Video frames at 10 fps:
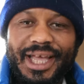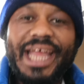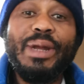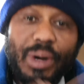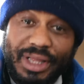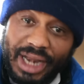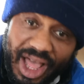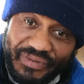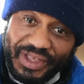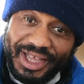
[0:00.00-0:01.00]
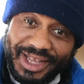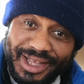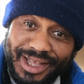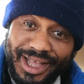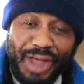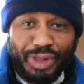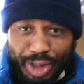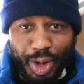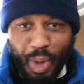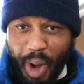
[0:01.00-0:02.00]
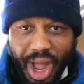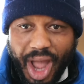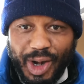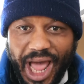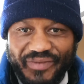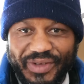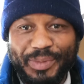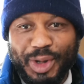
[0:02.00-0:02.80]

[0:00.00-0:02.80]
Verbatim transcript: And he was laughing. I said, no, why are you laughing?